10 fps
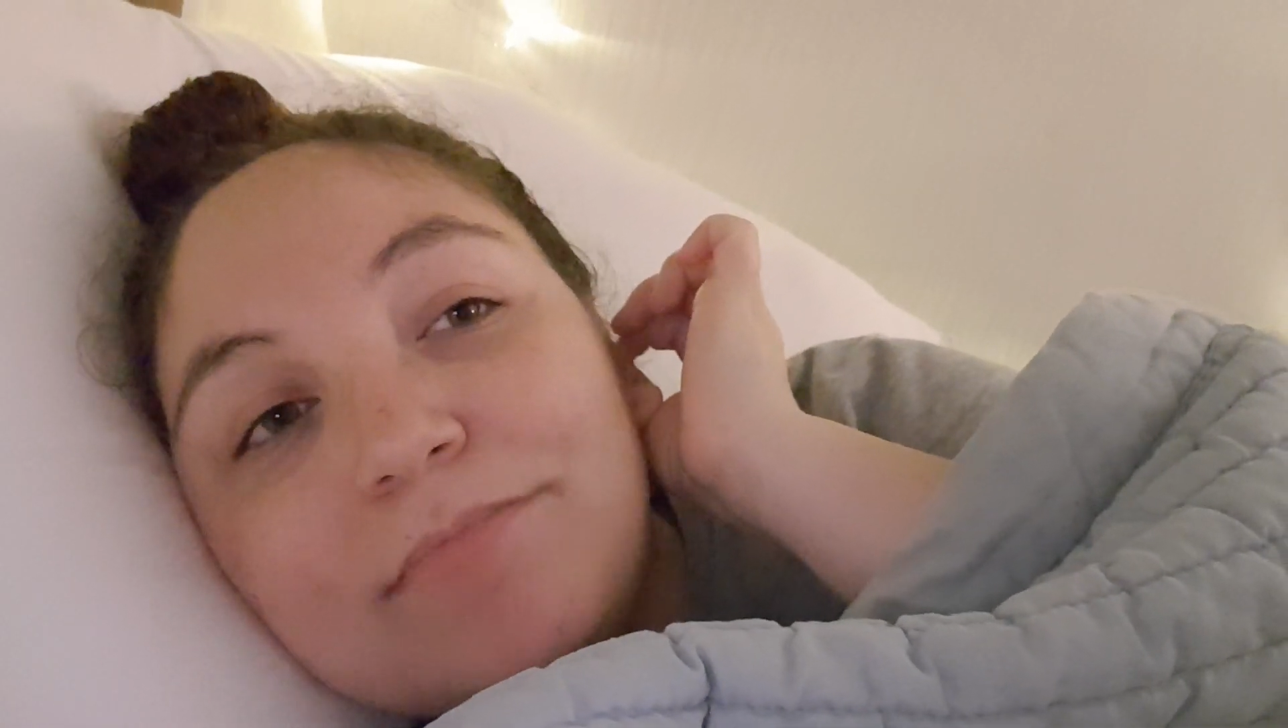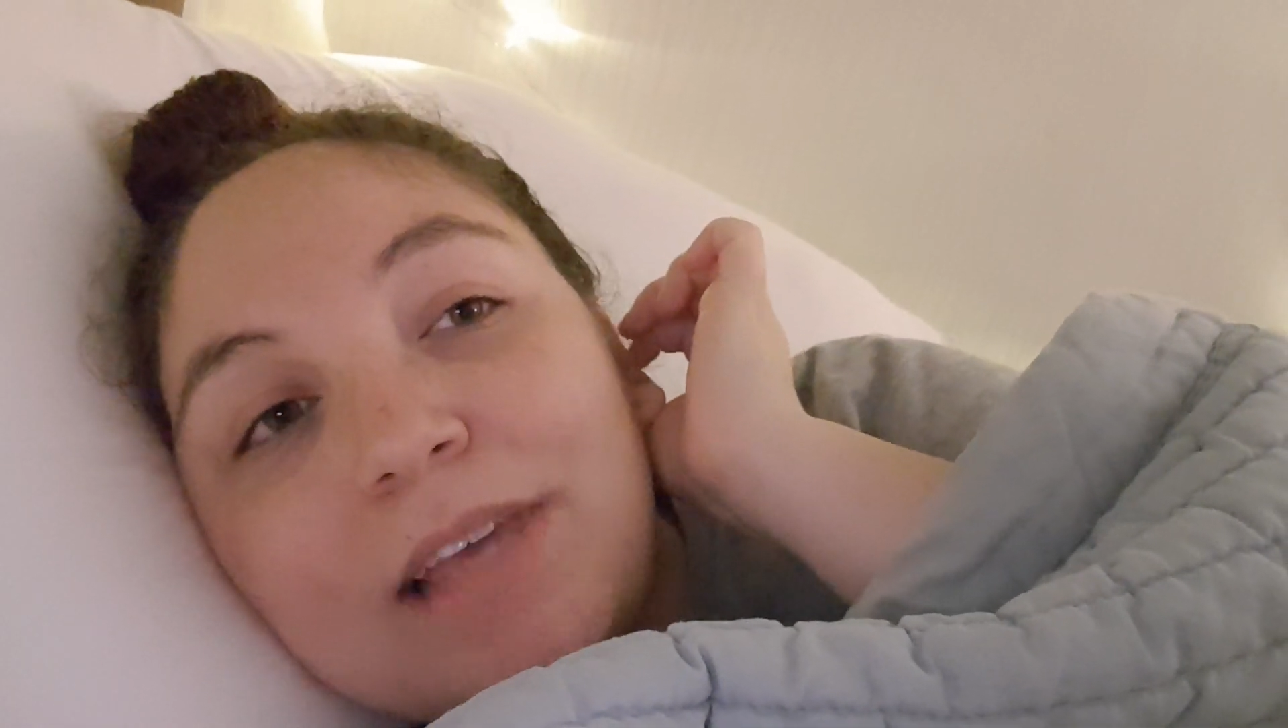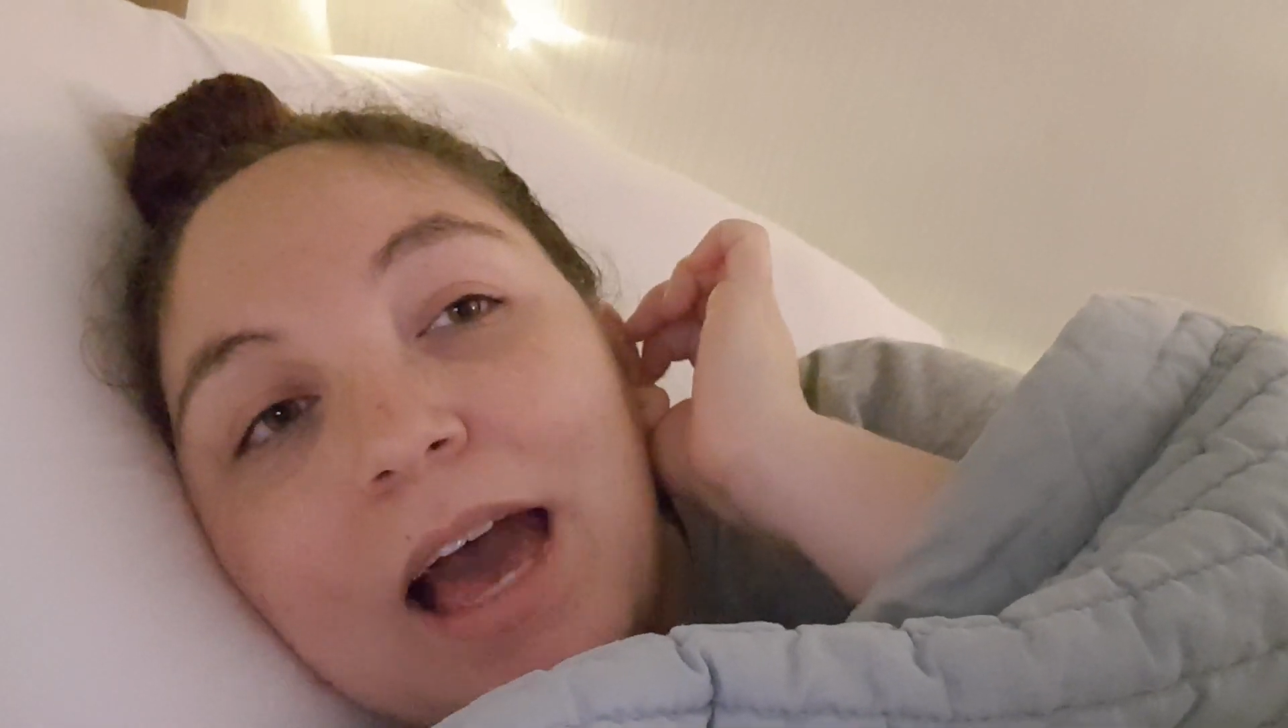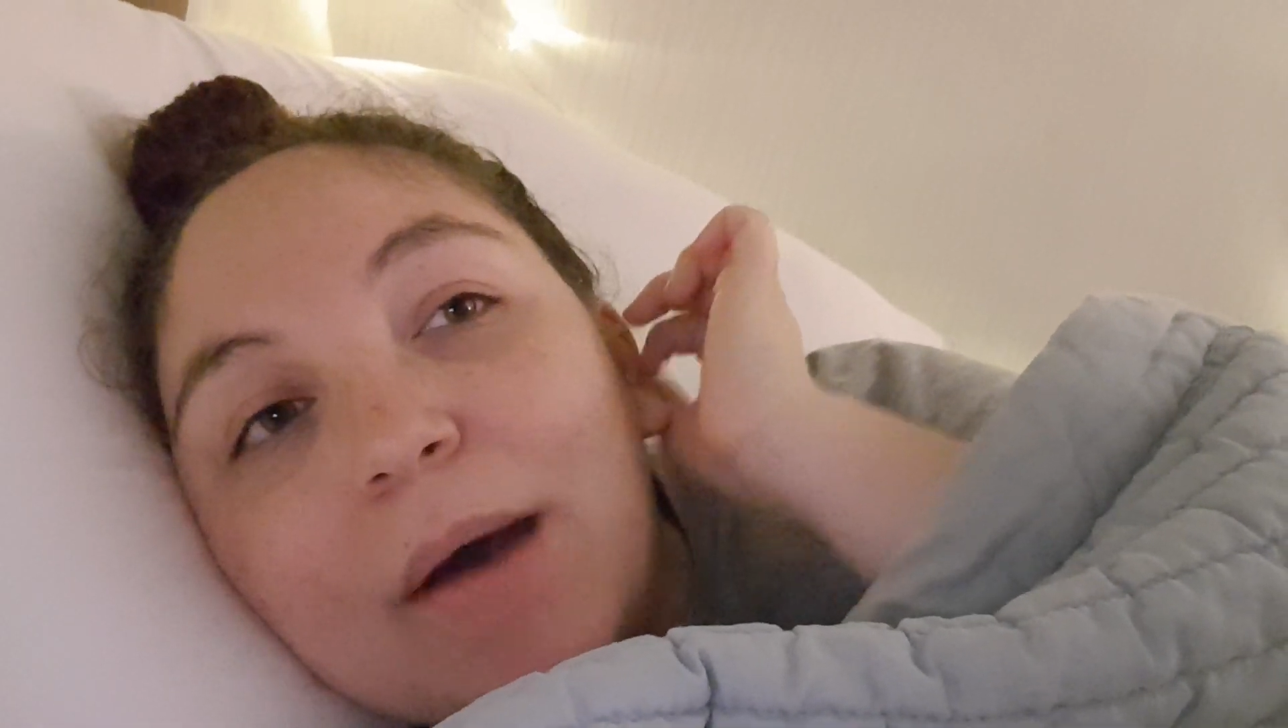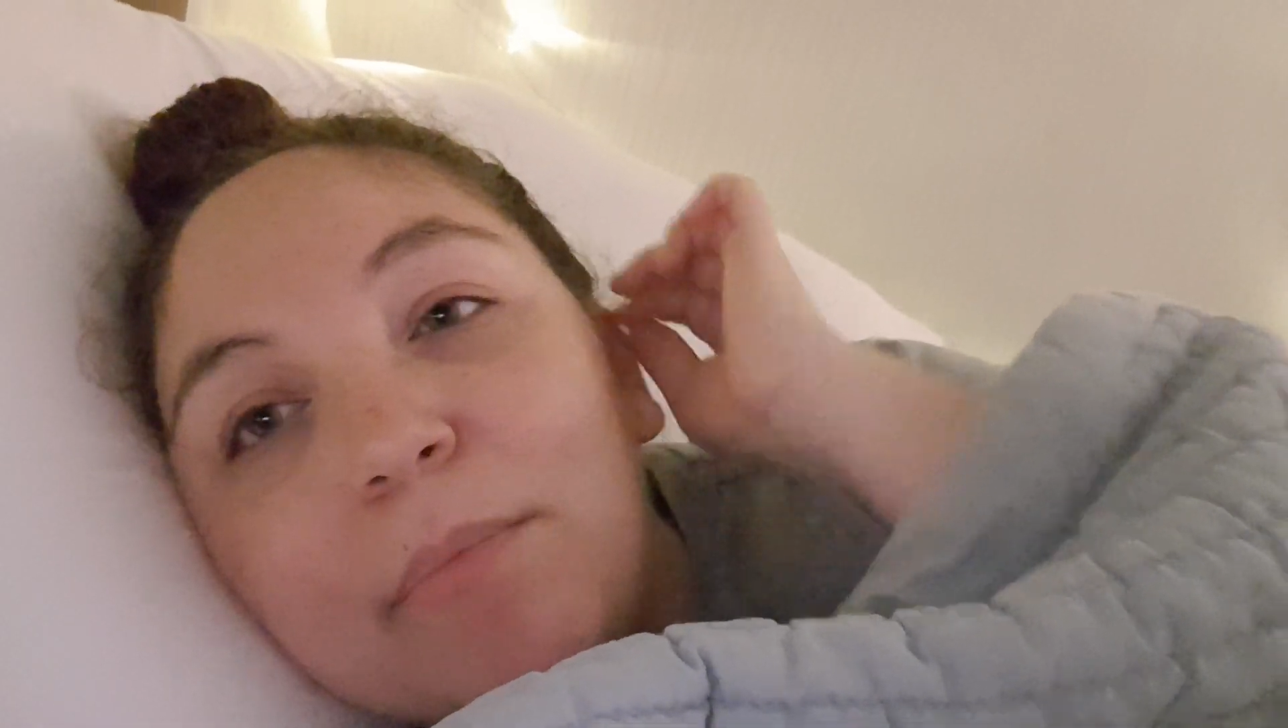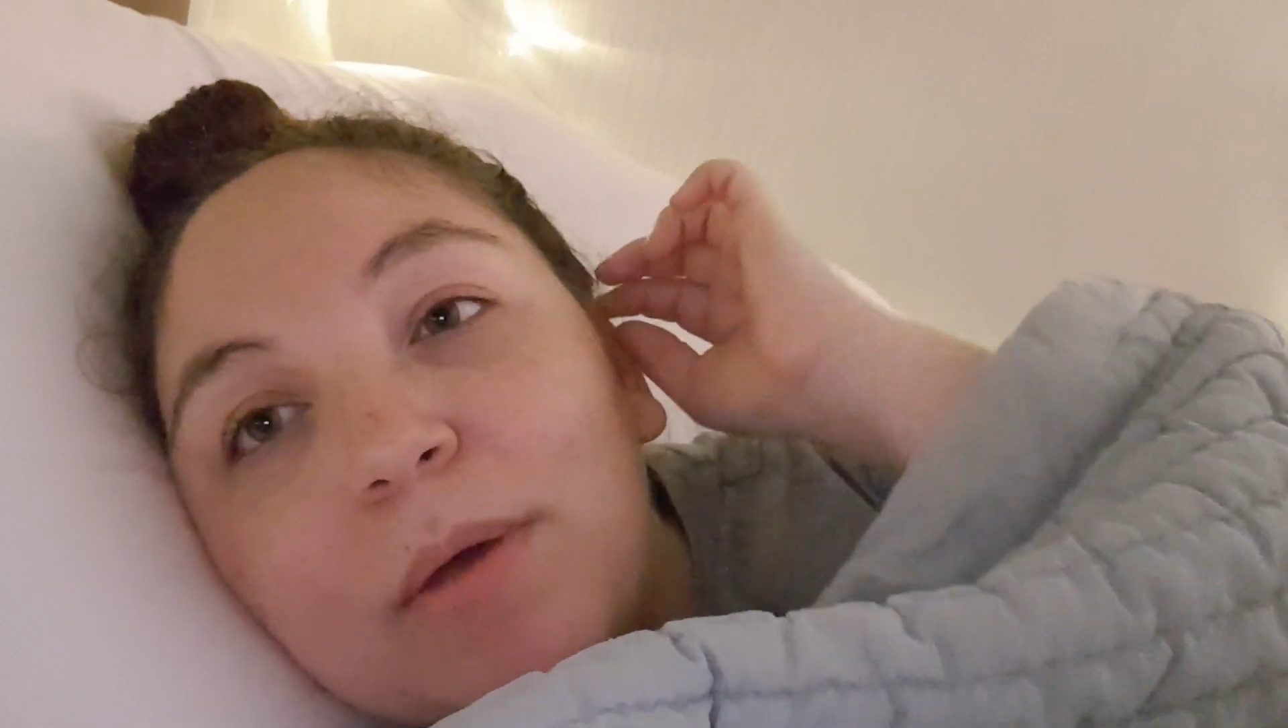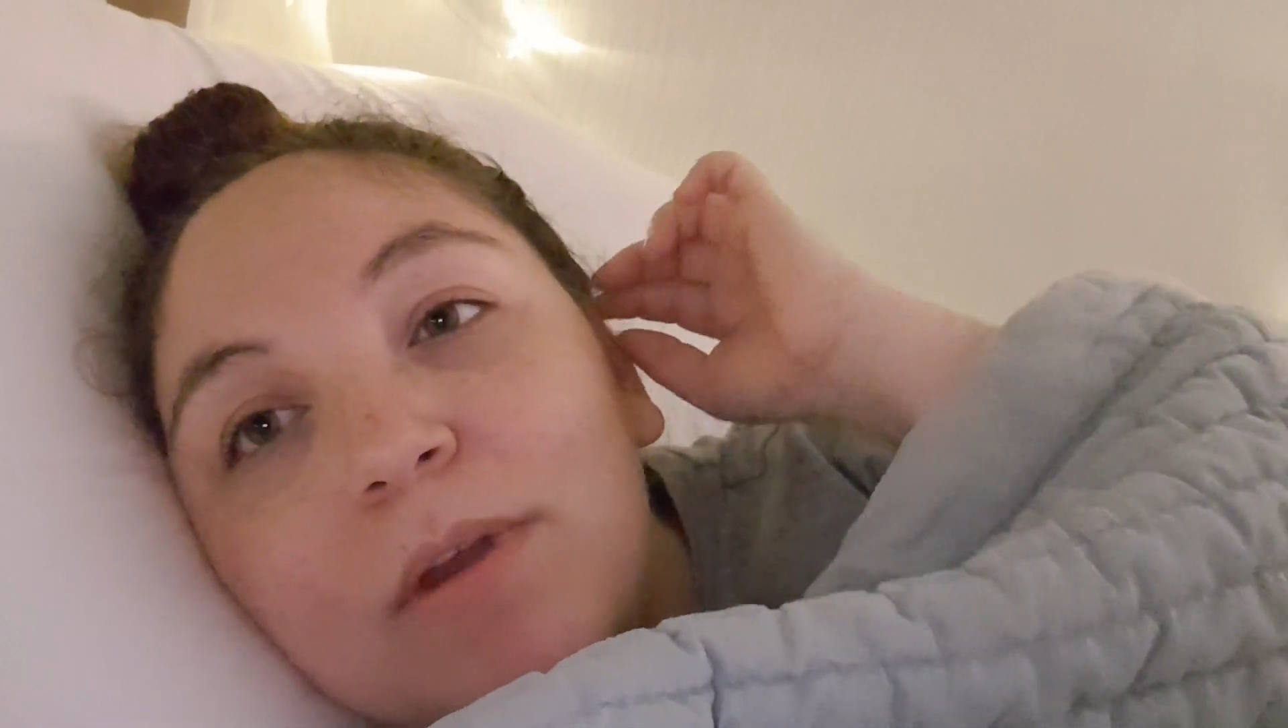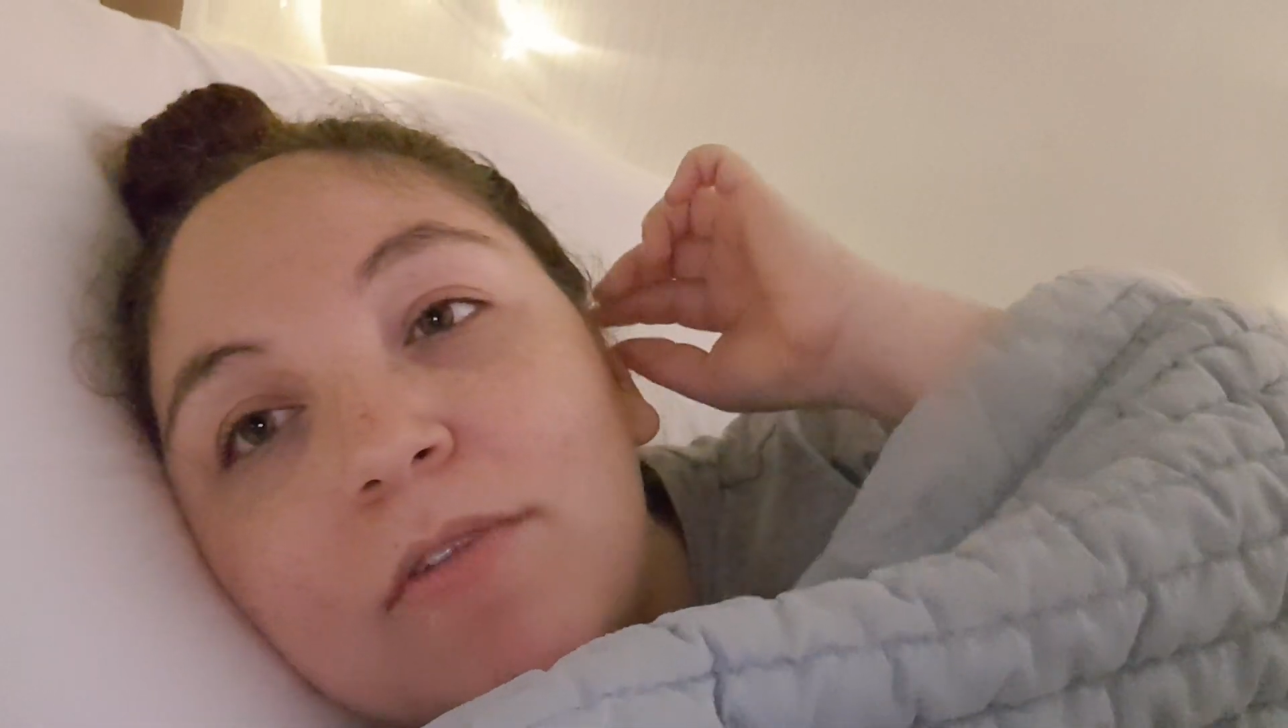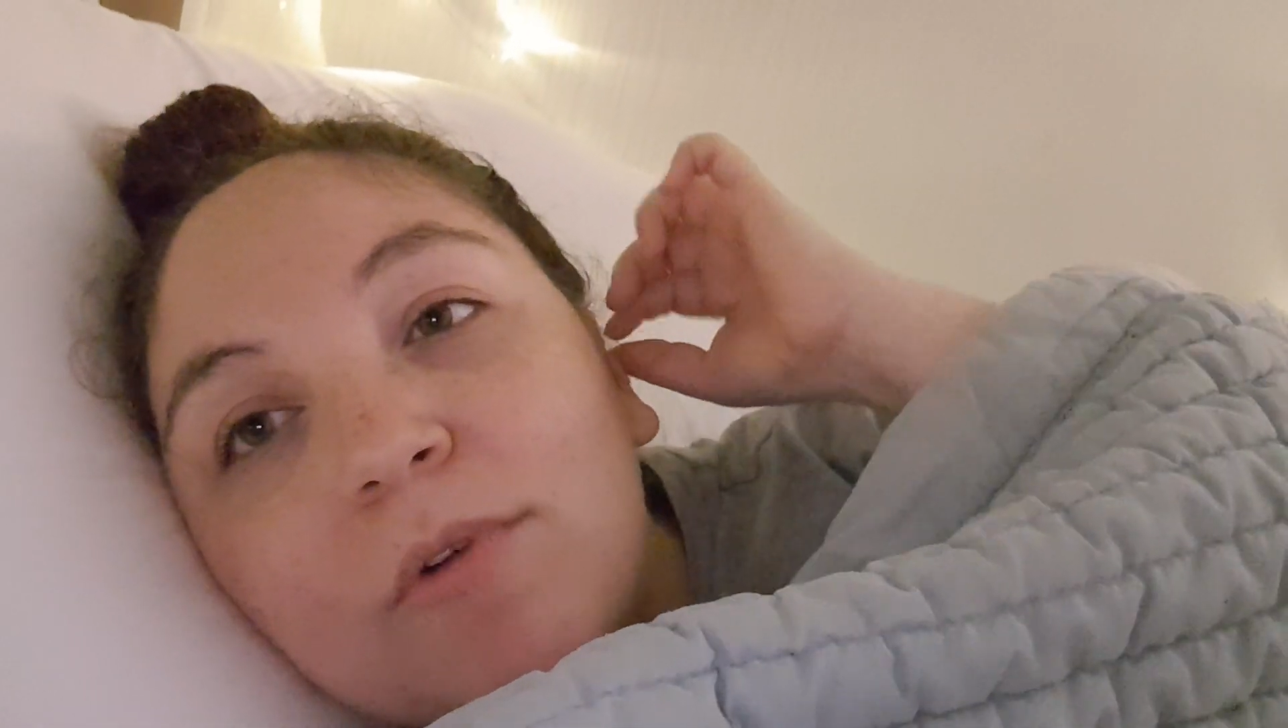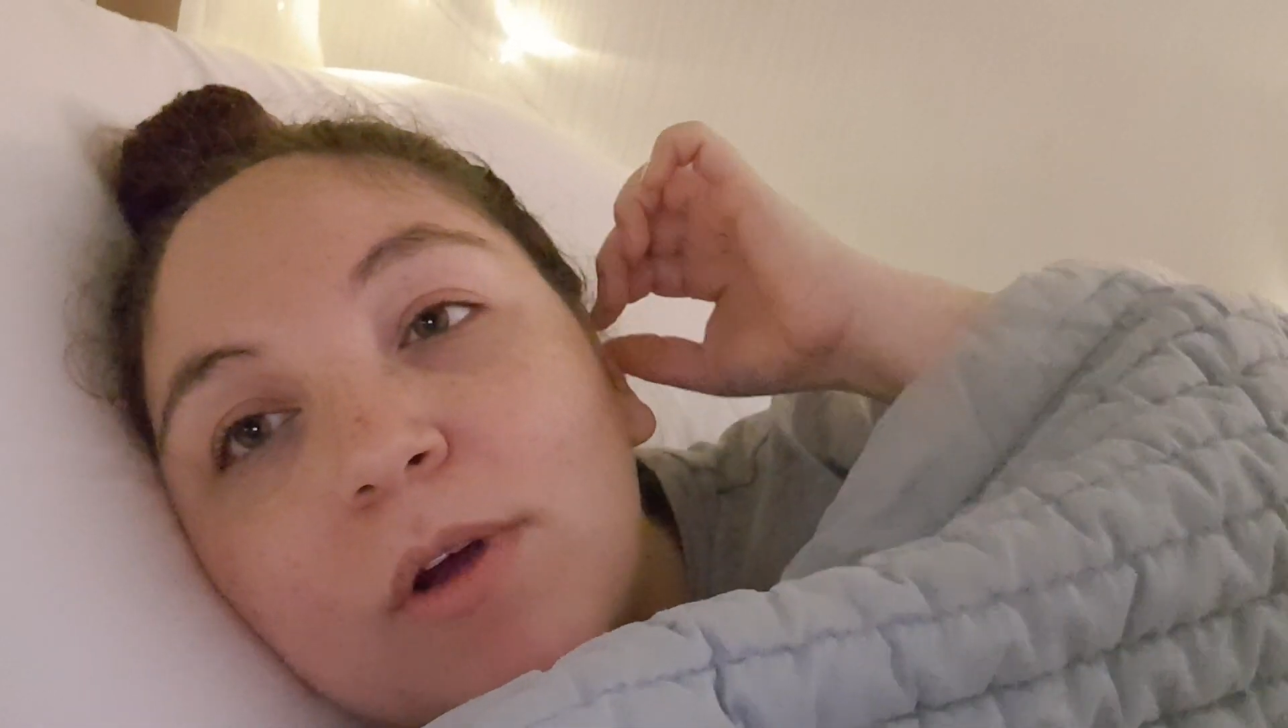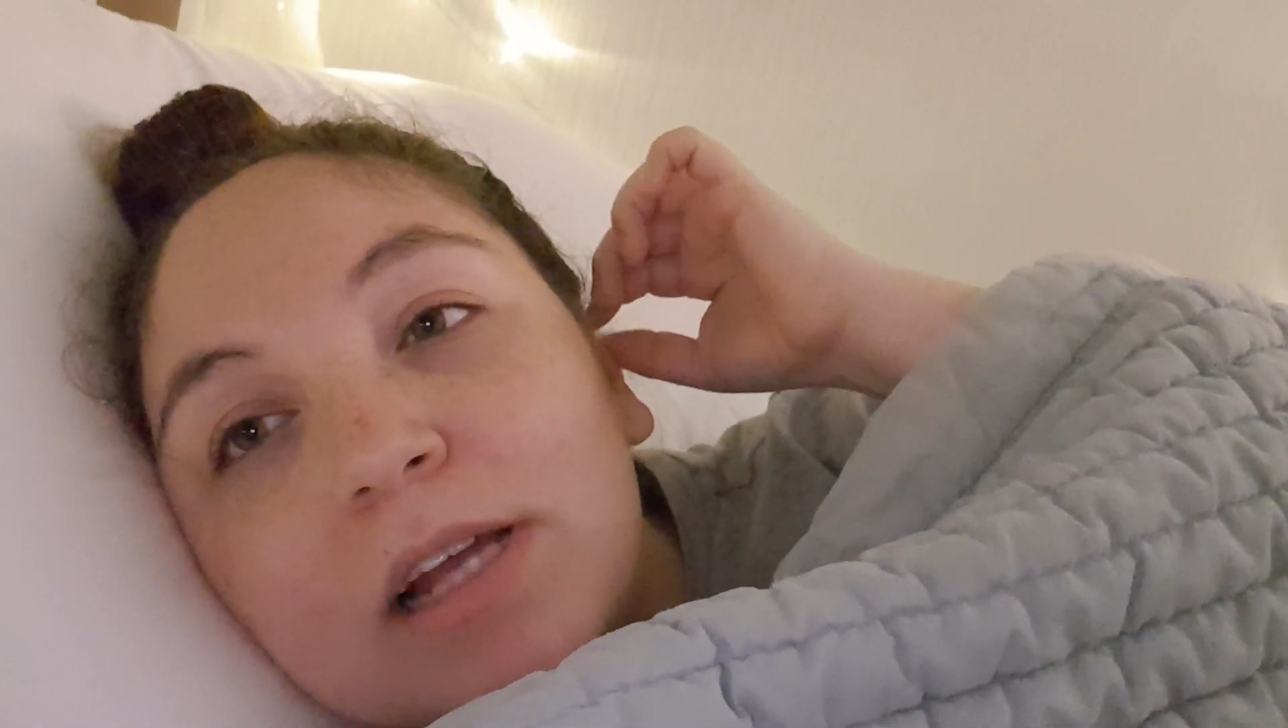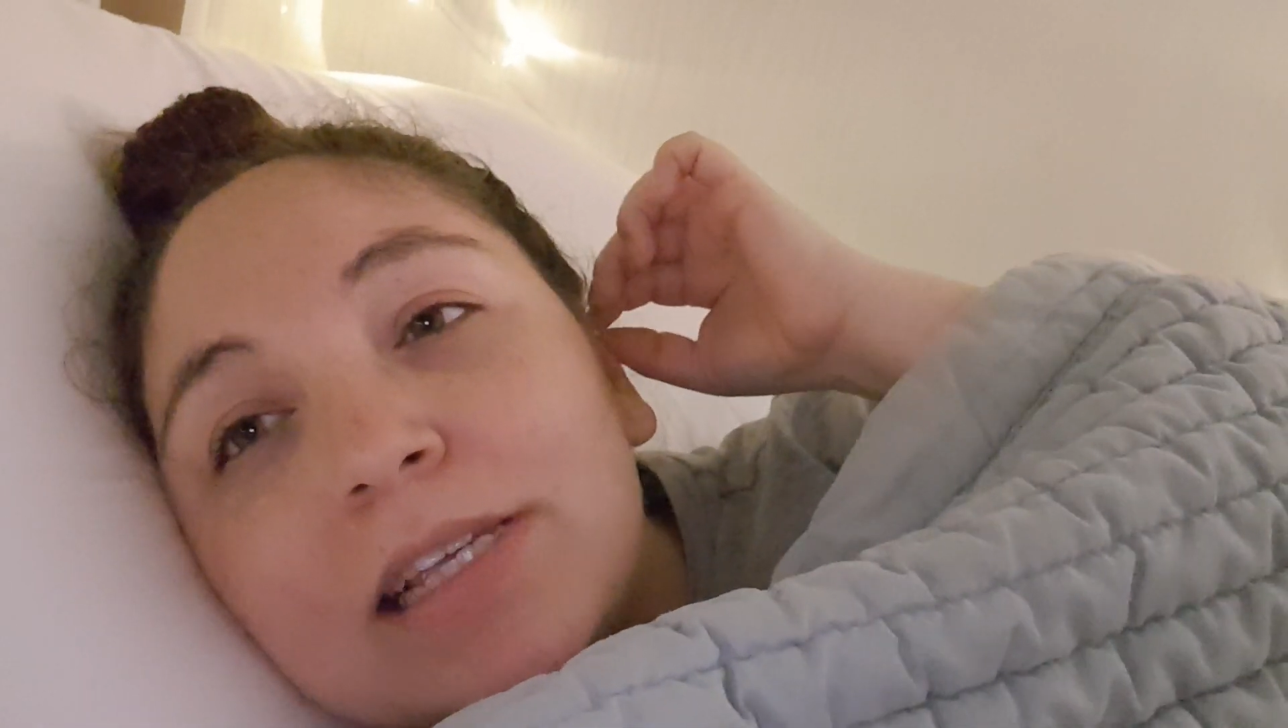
yeah, B1A4